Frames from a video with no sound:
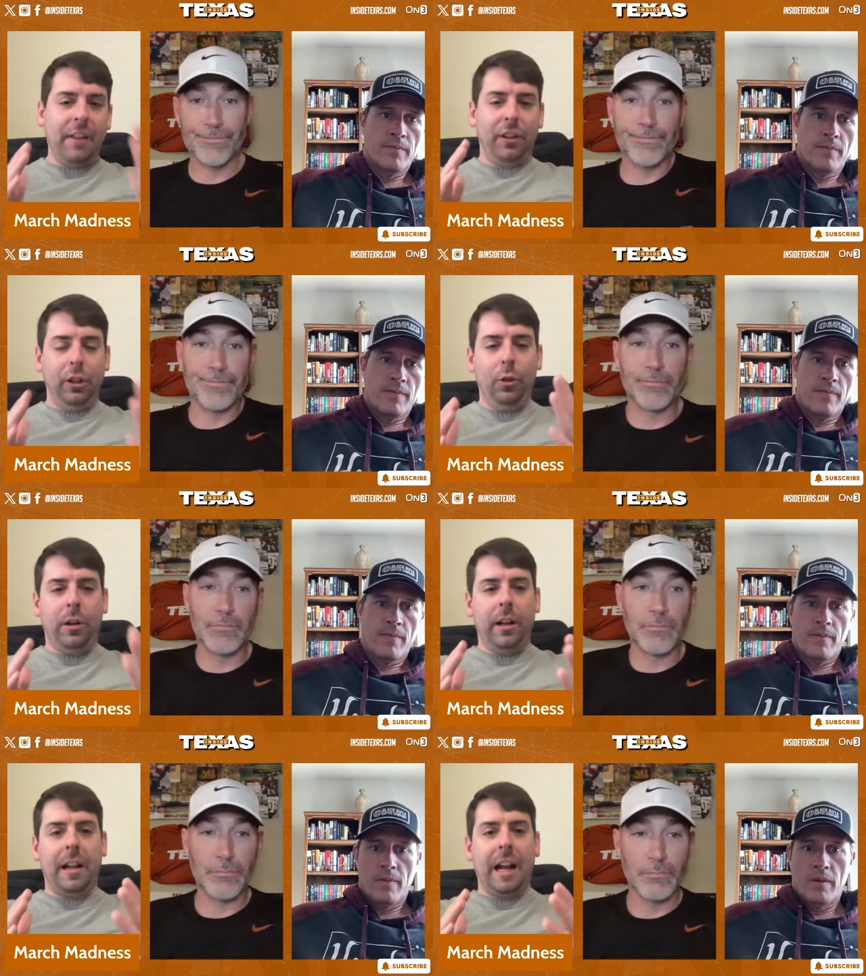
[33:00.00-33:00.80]
Speaker 1: kind of a
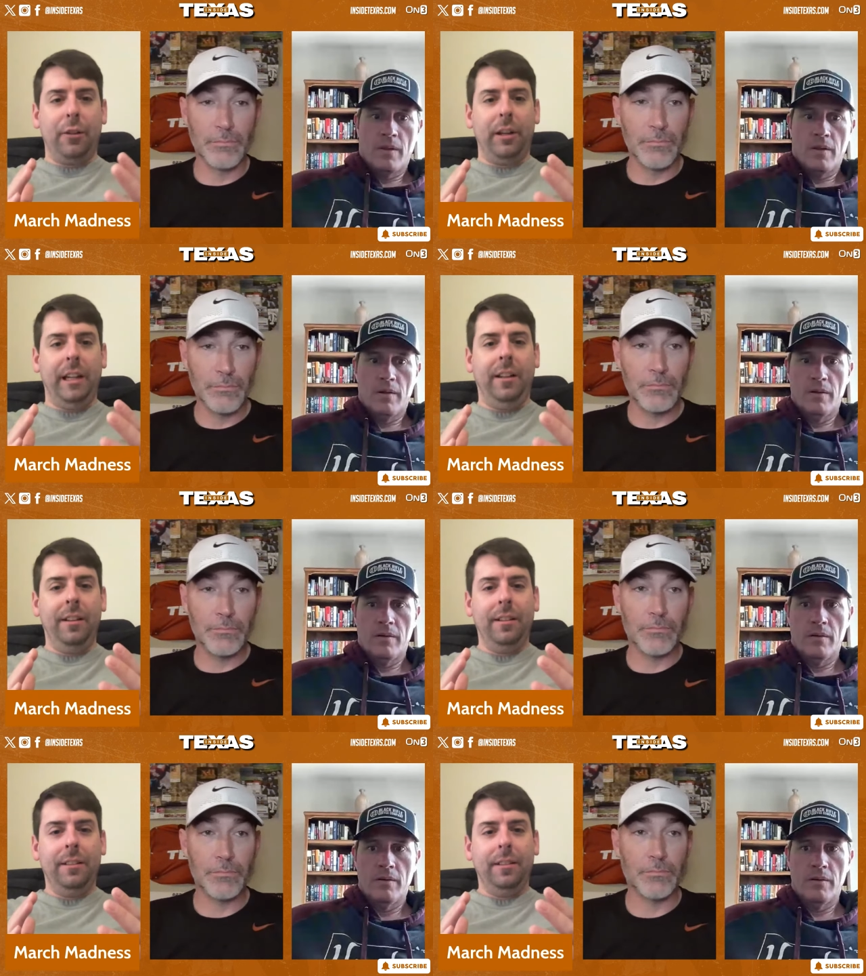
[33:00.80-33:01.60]
Luka
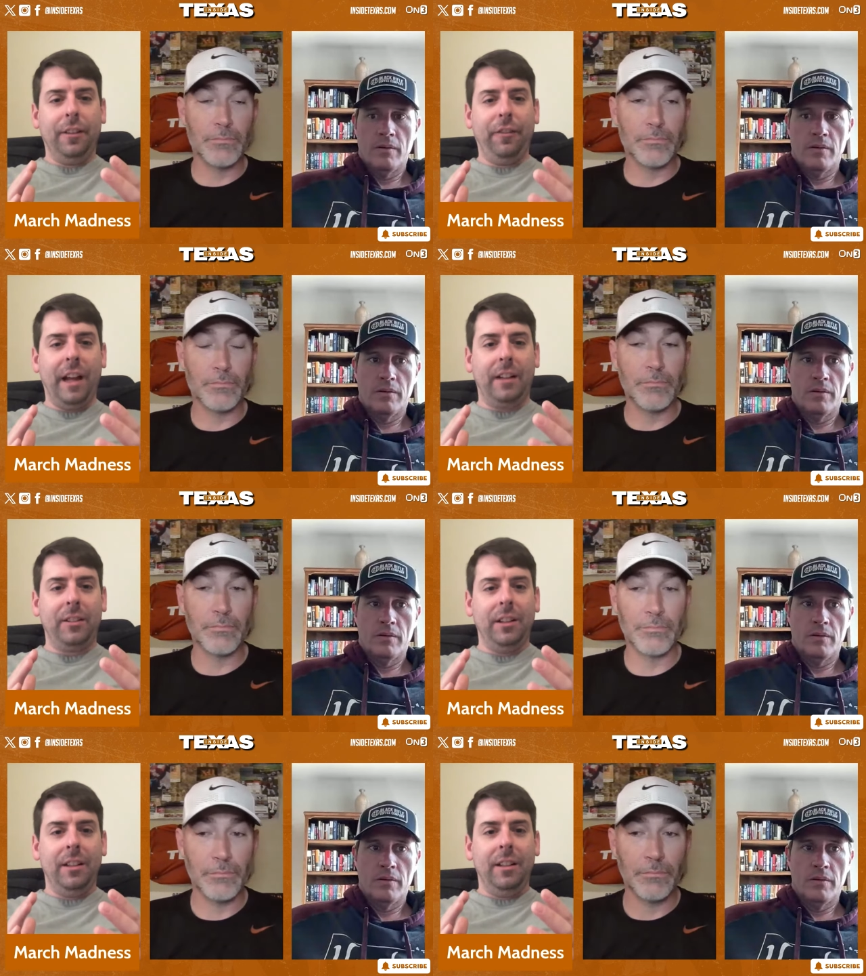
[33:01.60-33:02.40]
Kyrie
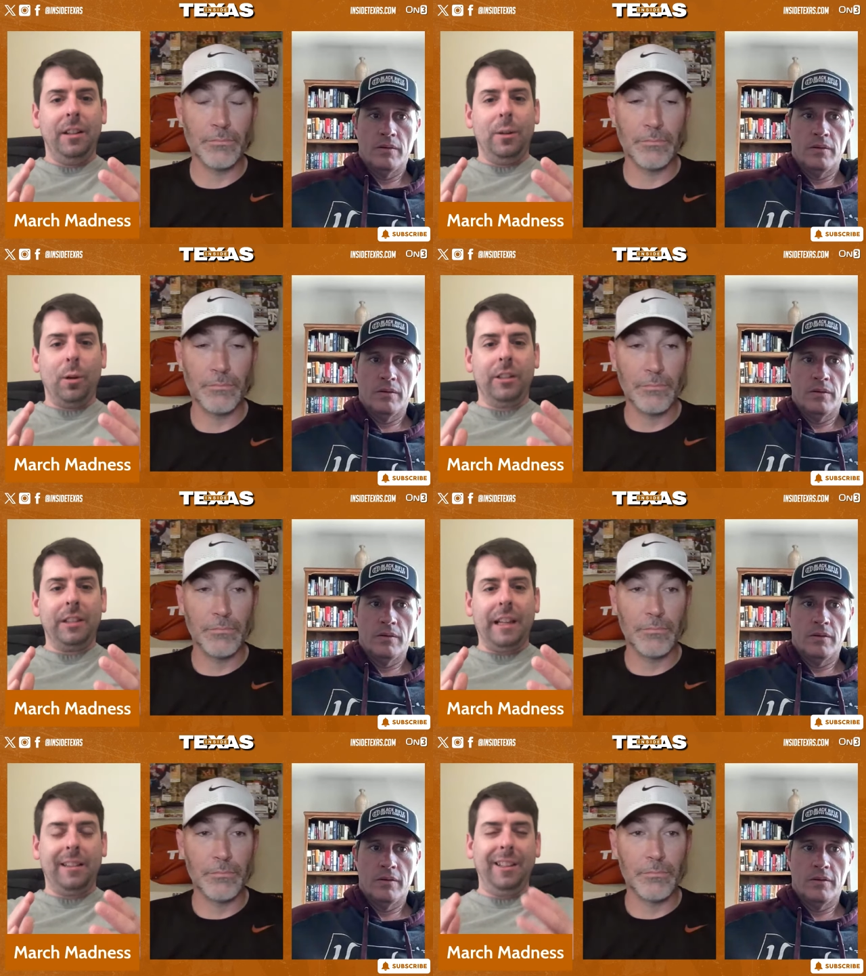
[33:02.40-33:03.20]
effect, where
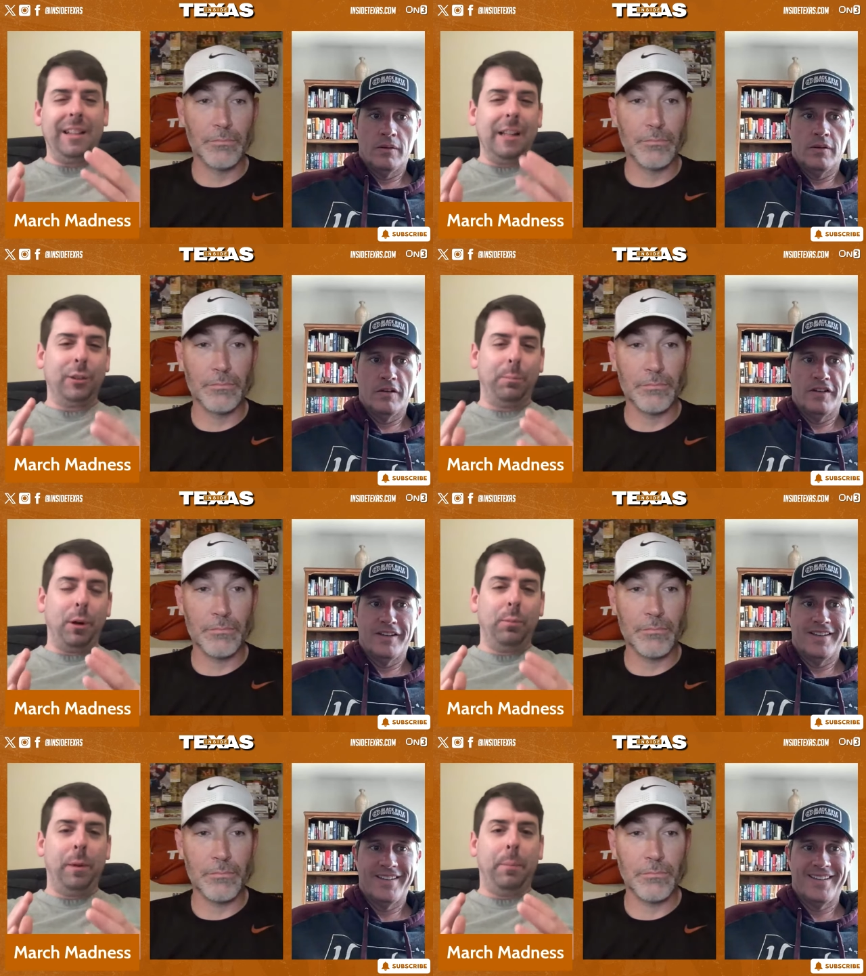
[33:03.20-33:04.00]
it's like these guys would
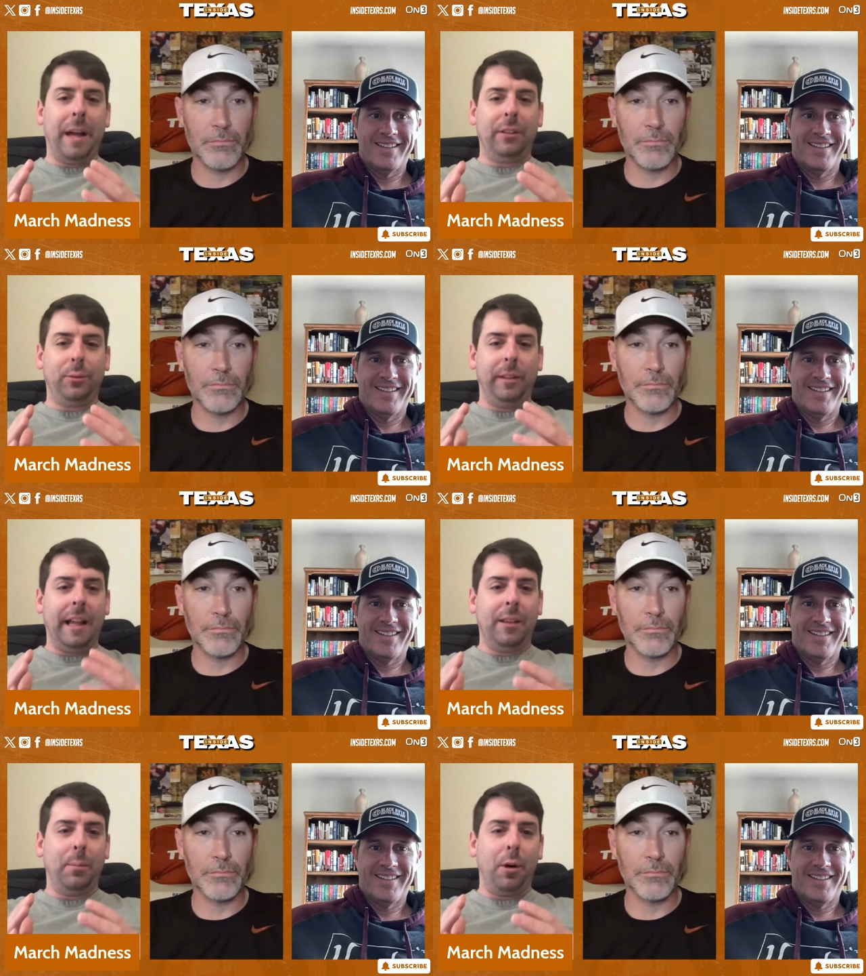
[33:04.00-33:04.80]
both be best when
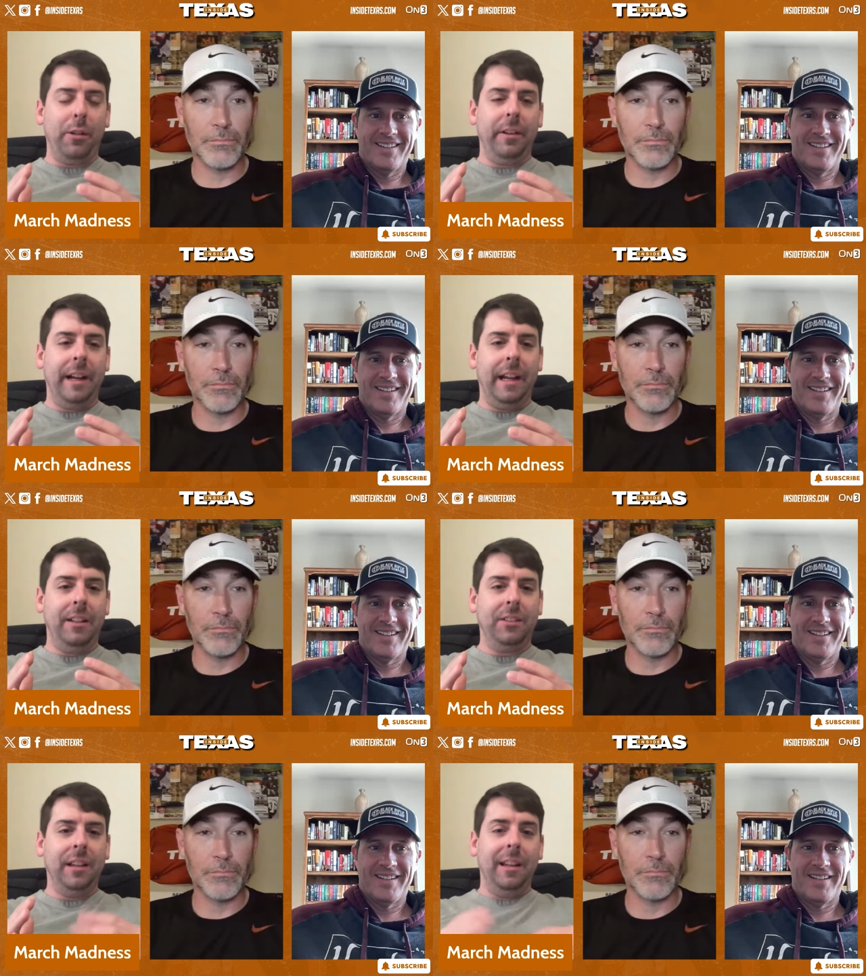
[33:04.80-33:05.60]
they had the ball in their
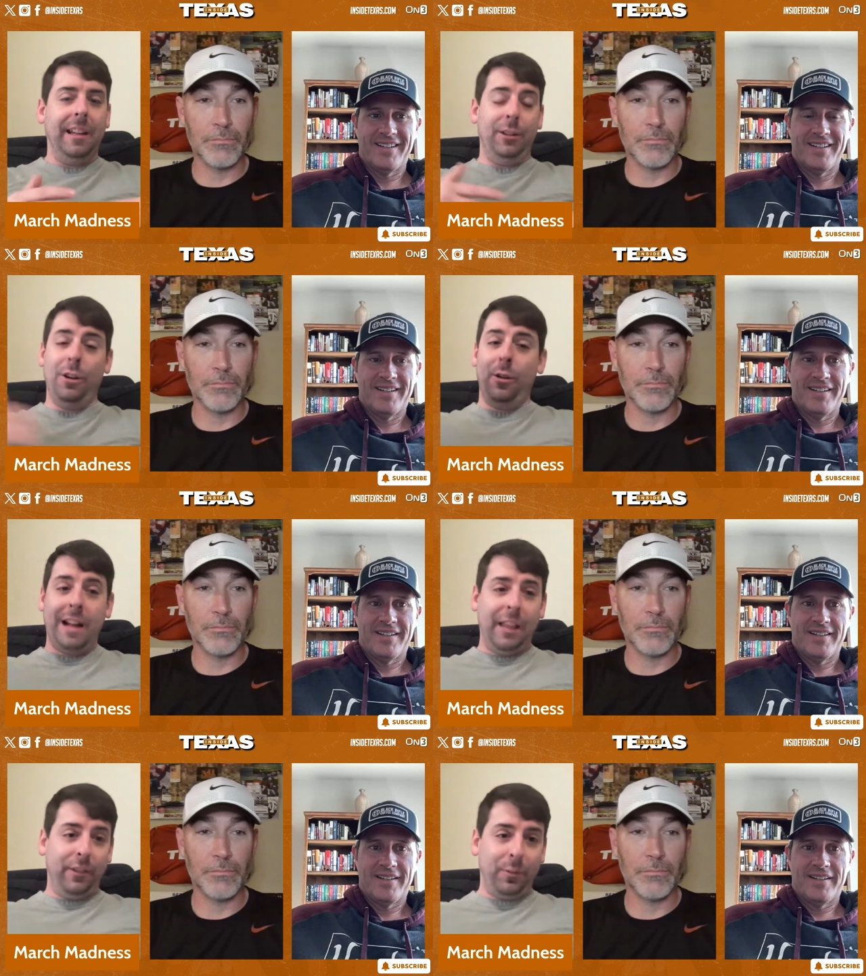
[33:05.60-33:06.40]
hands, and you know
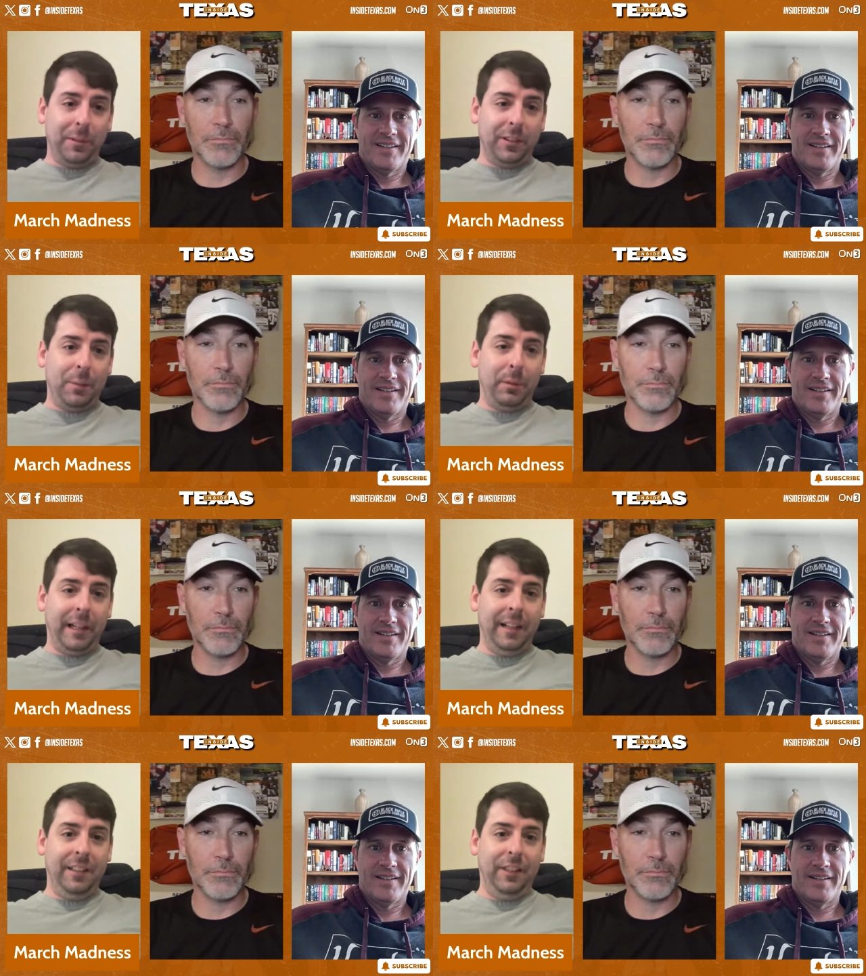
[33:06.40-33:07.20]
neither of them is going to
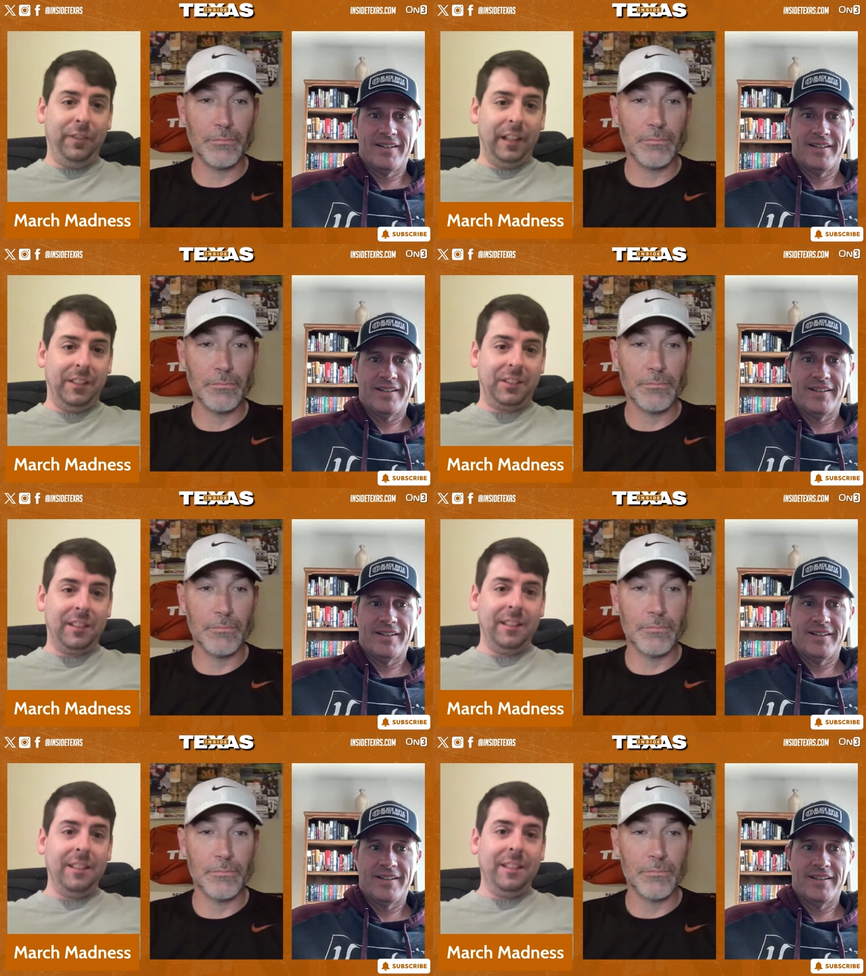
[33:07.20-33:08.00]
play any defense.